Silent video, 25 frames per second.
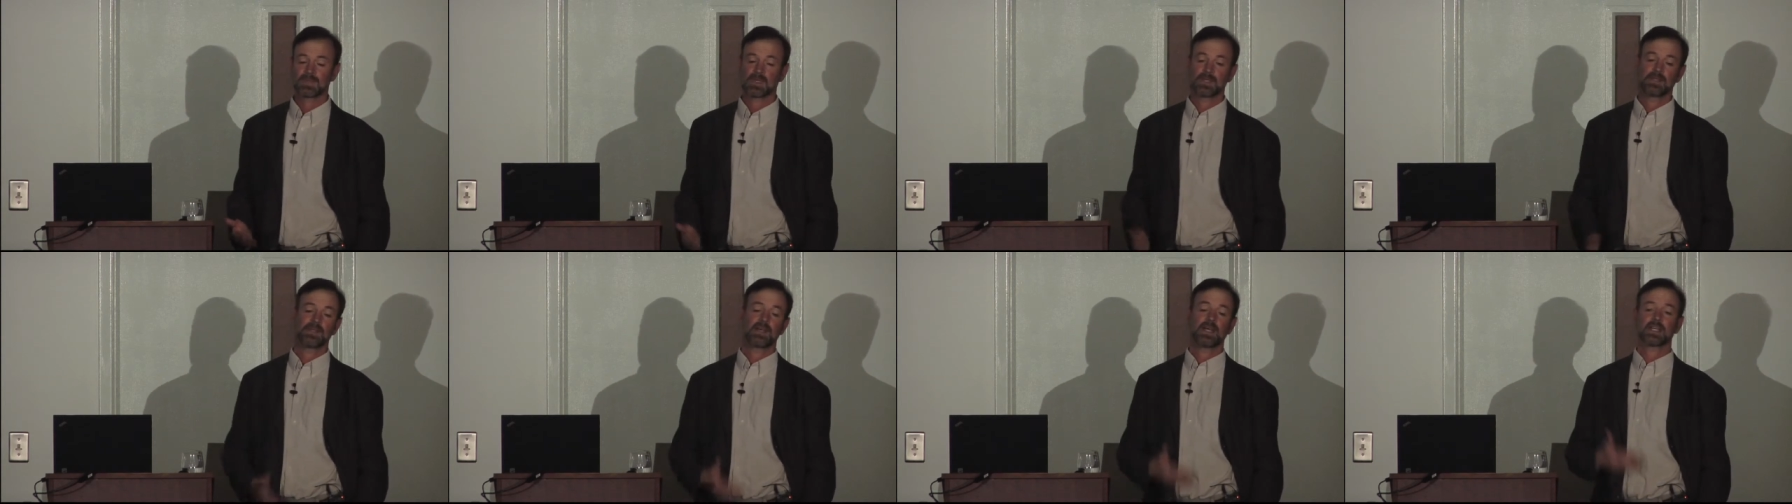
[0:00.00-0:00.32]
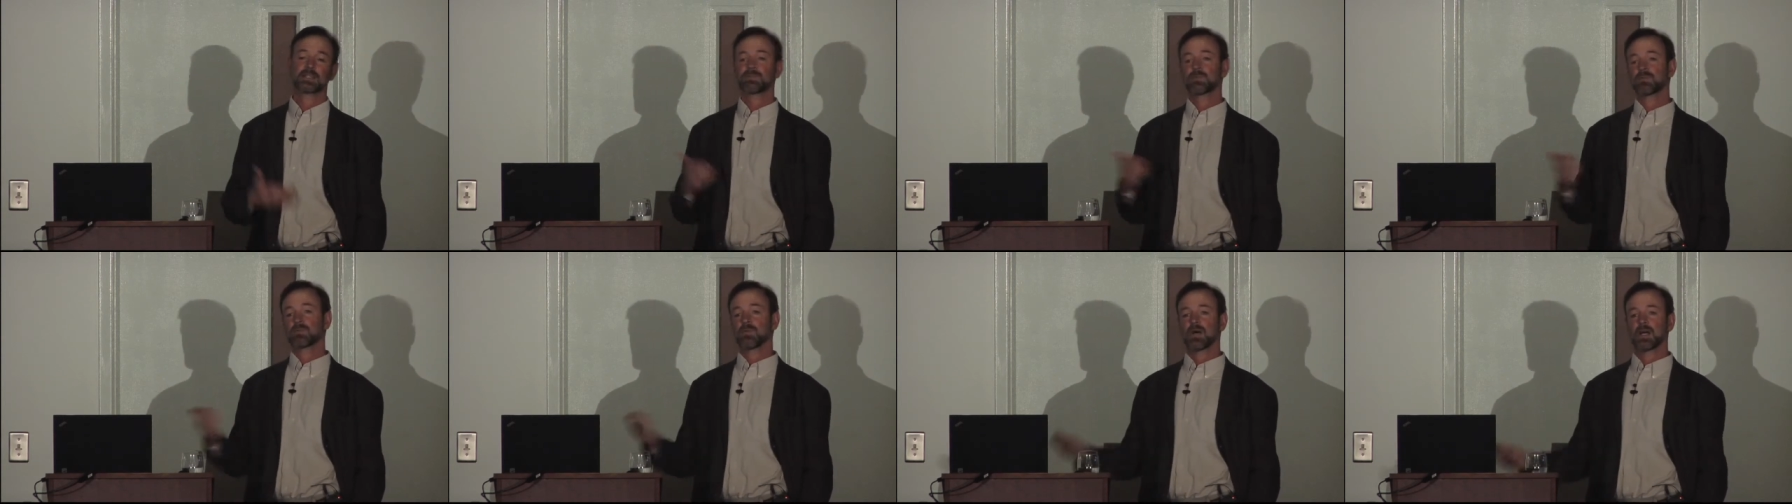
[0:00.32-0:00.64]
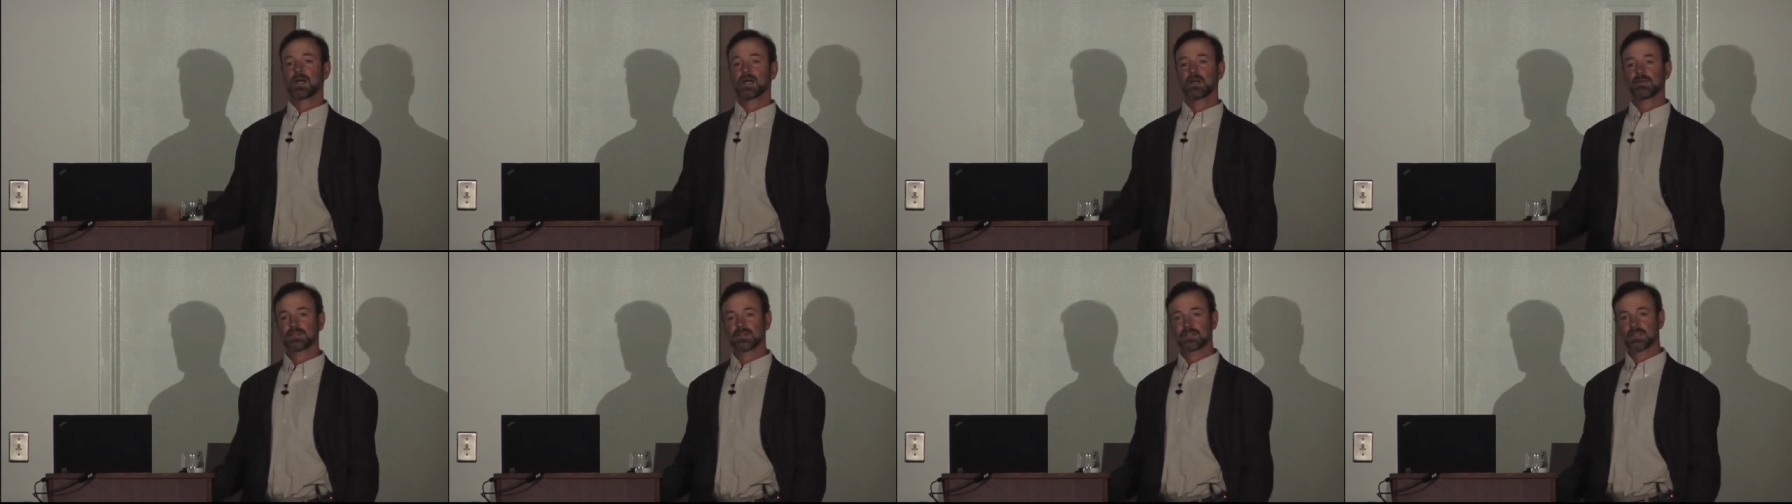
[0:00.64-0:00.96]
And they asked me
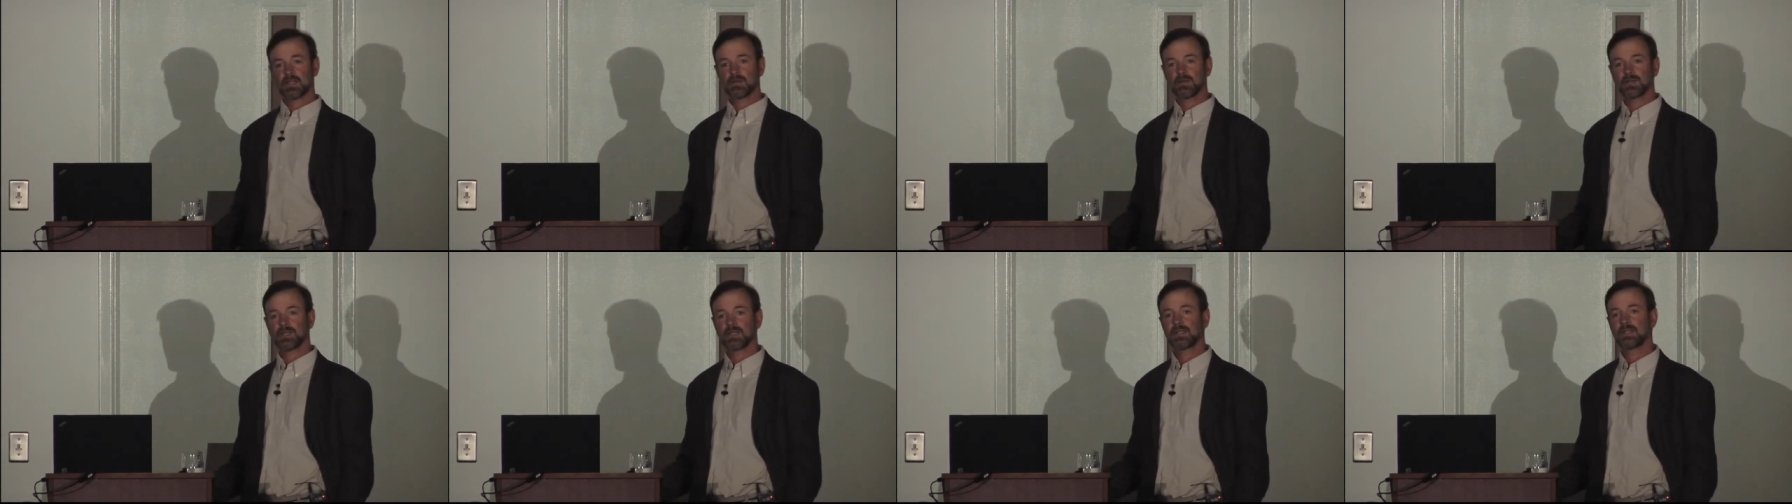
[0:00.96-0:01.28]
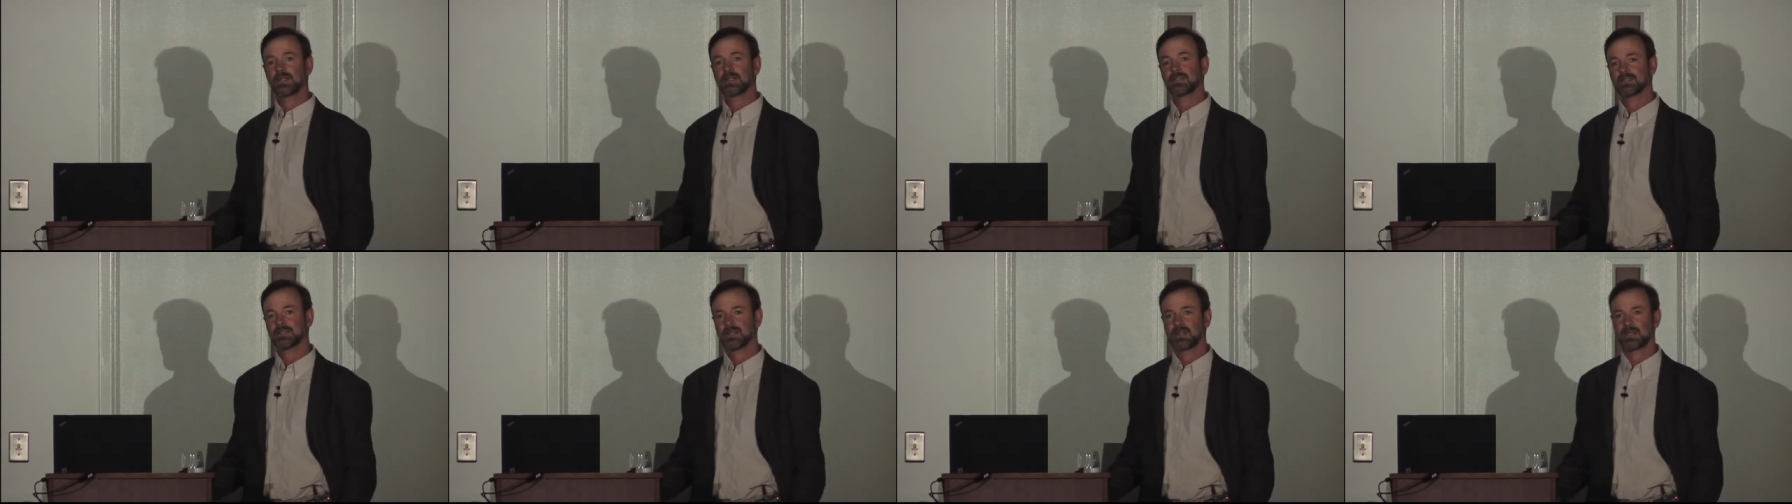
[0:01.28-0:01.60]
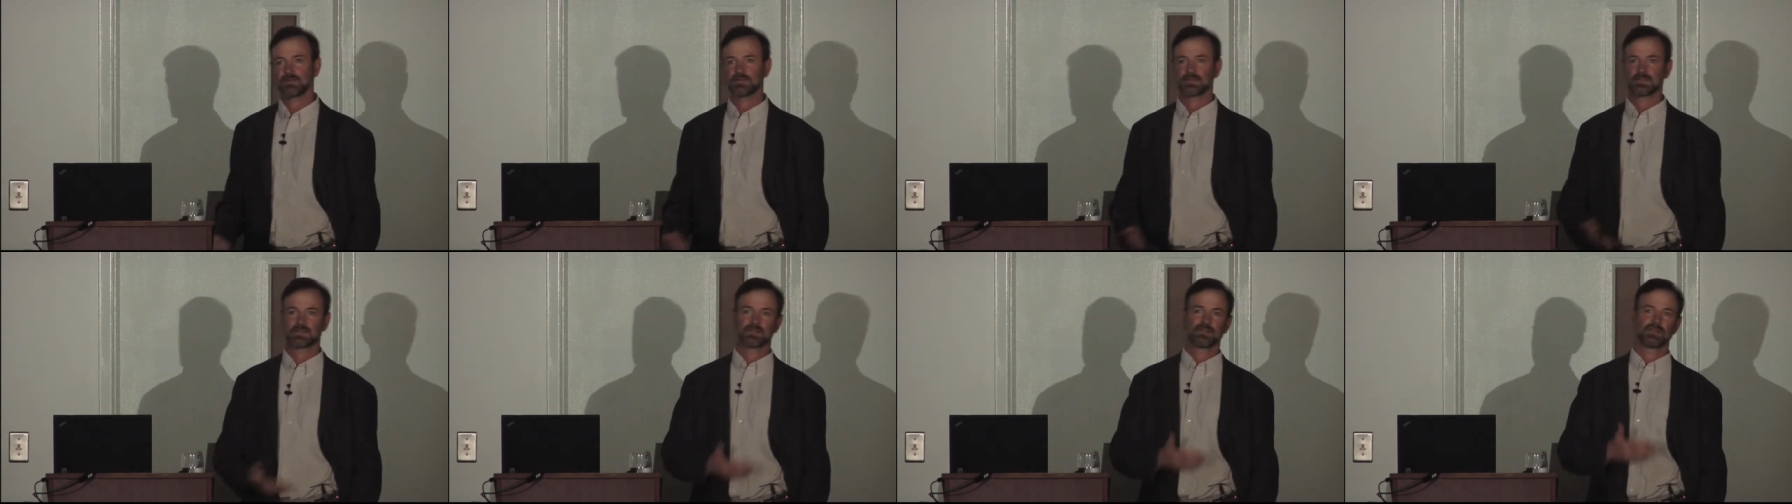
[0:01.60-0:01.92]
why I was going, and I said
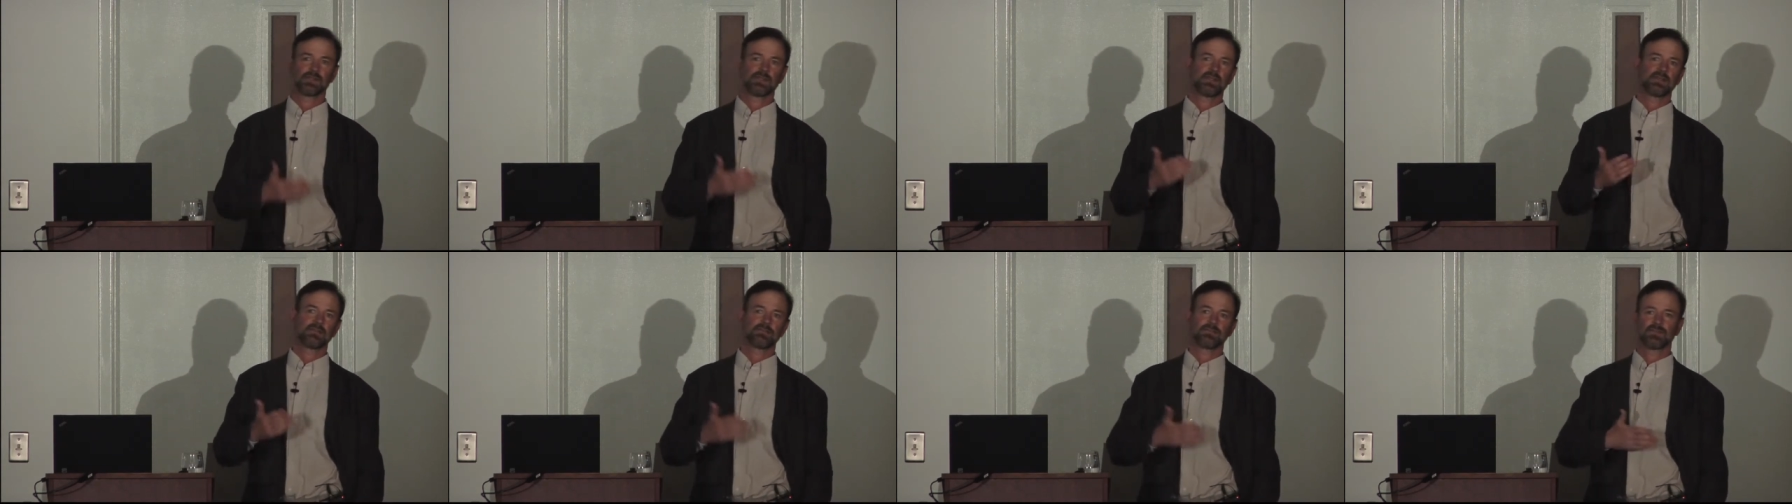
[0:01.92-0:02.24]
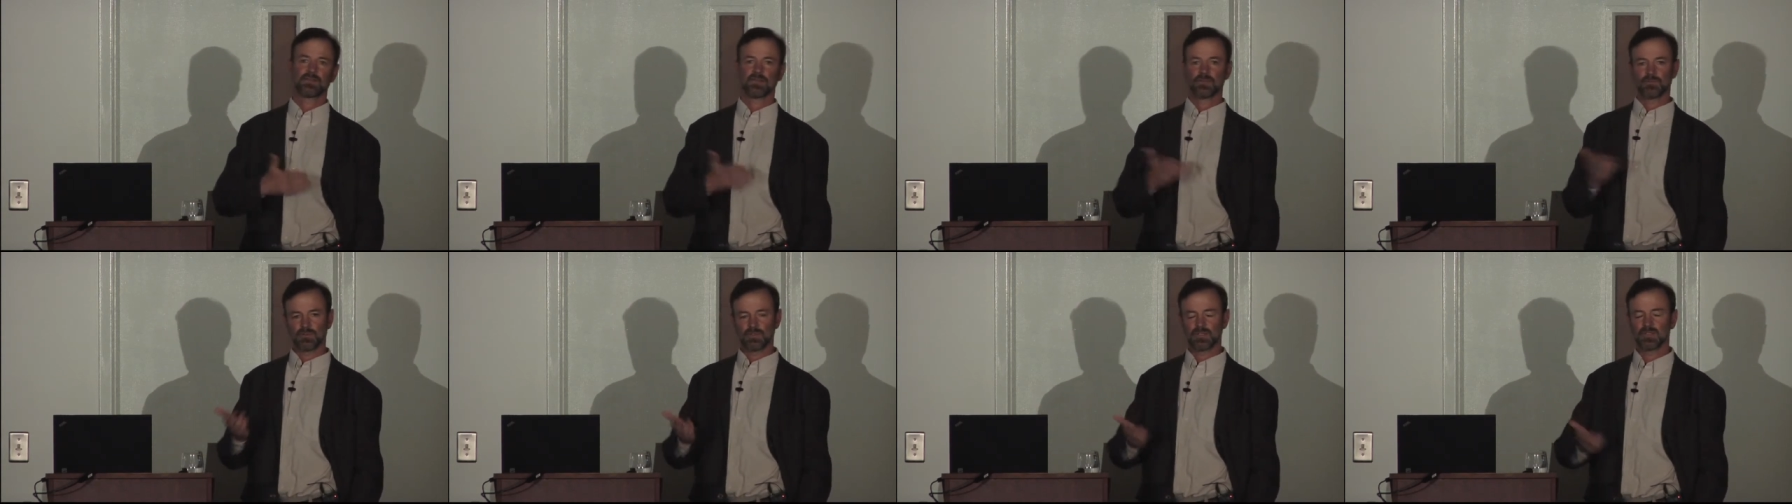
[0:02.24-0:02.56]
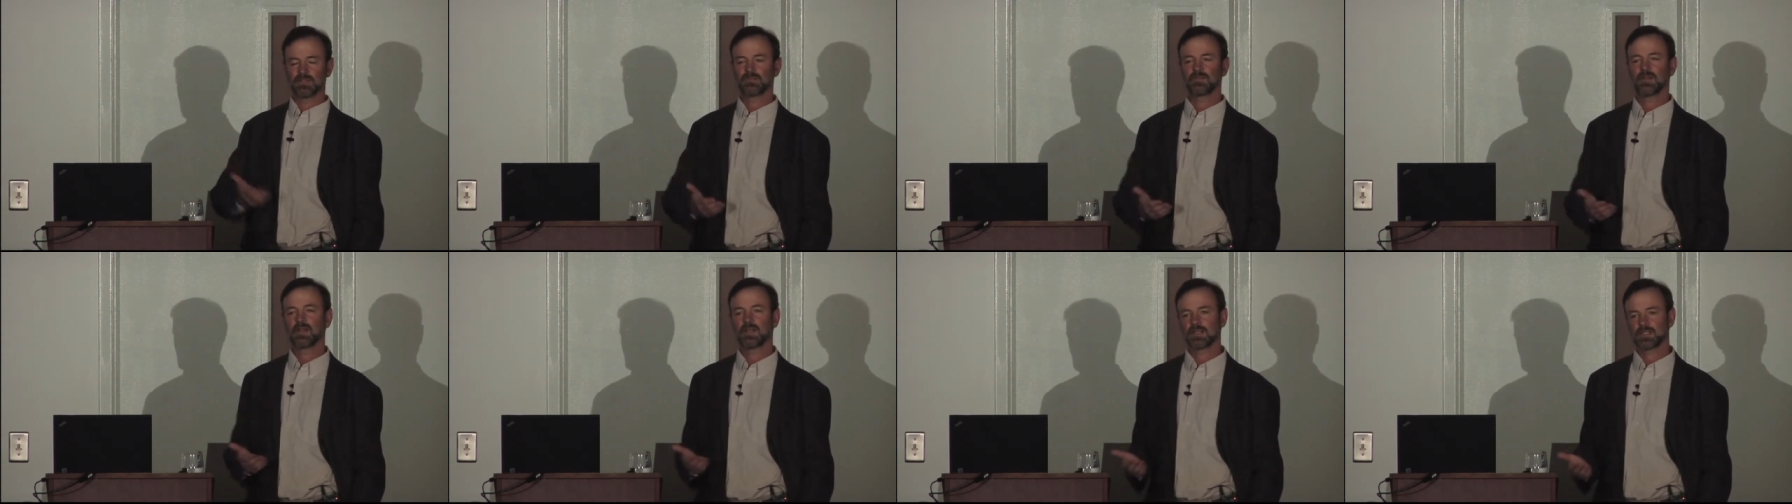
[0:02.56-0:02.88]
I was looking for the
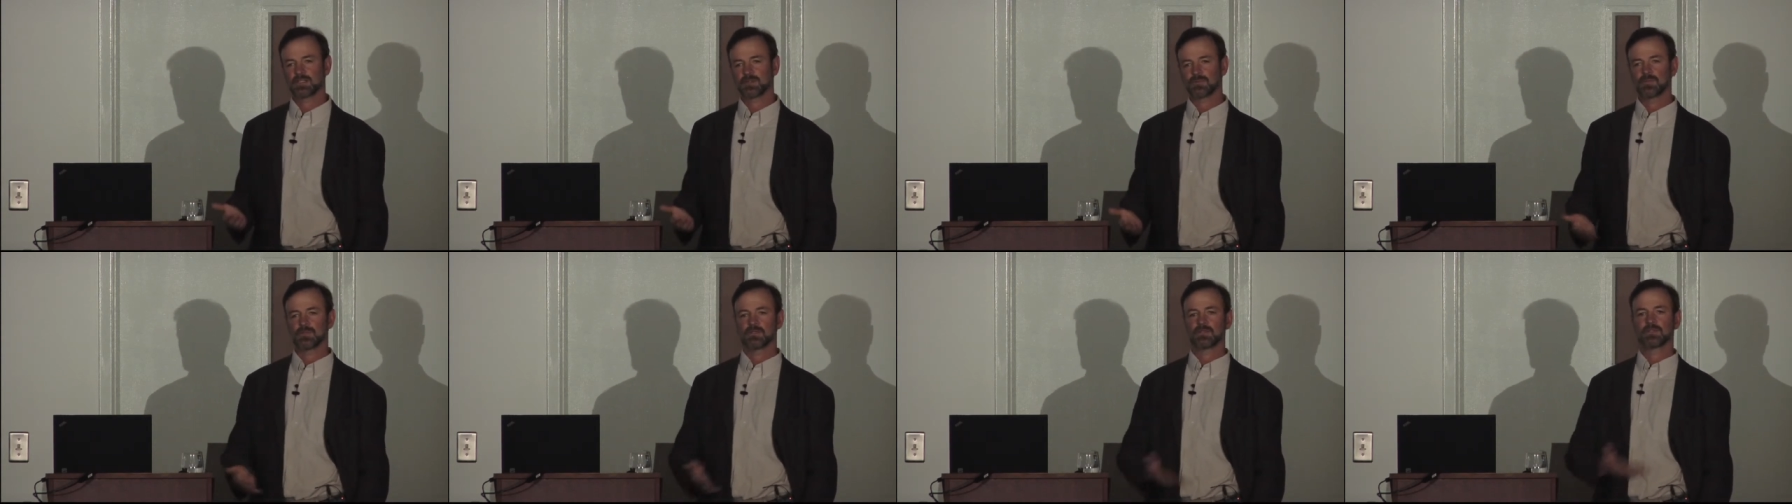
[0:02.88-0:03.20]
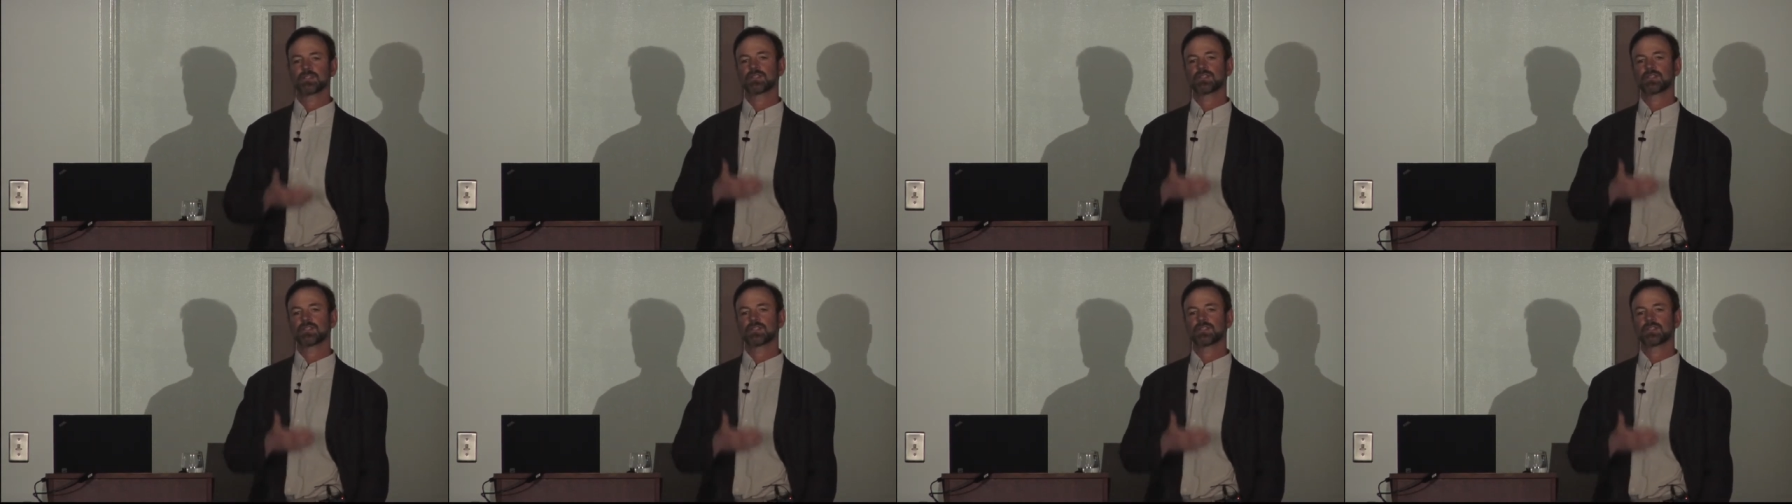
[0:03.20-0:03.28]
woolly flying squirrel